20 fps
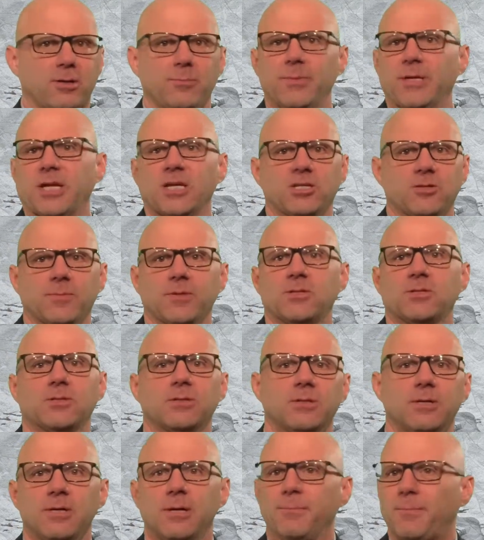because of its
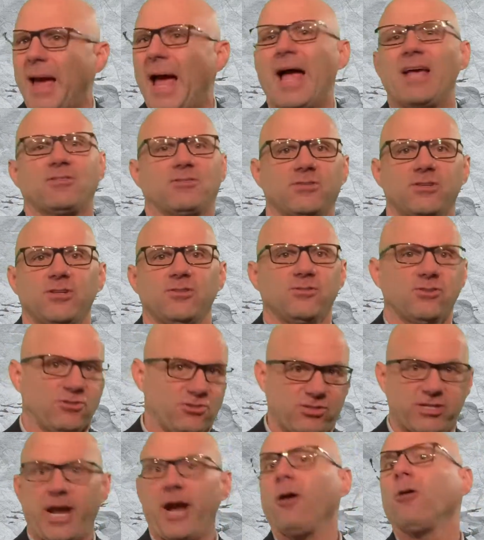past sins, is
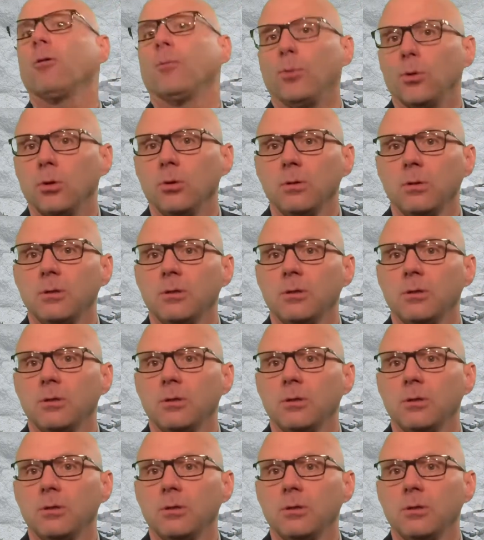terrible,